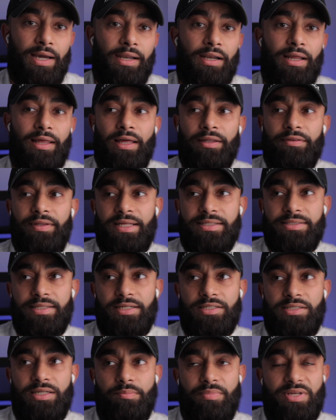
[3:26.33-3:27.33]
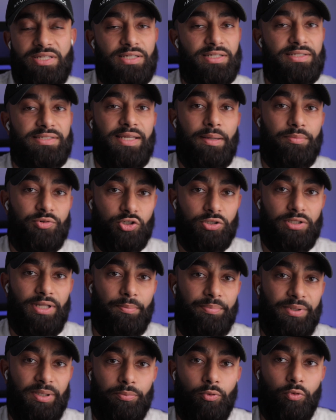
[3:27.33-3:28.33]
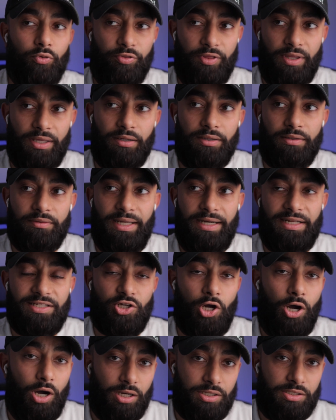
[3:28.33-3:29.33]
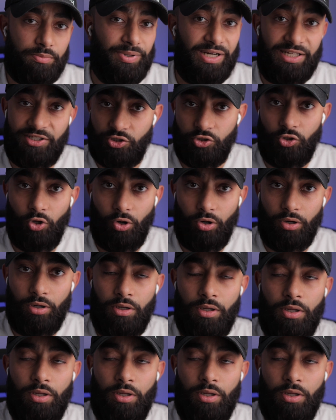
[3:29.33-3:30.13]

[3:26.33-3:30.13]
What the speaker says: And that's actually a misconception that people think that it's hard, but it's not.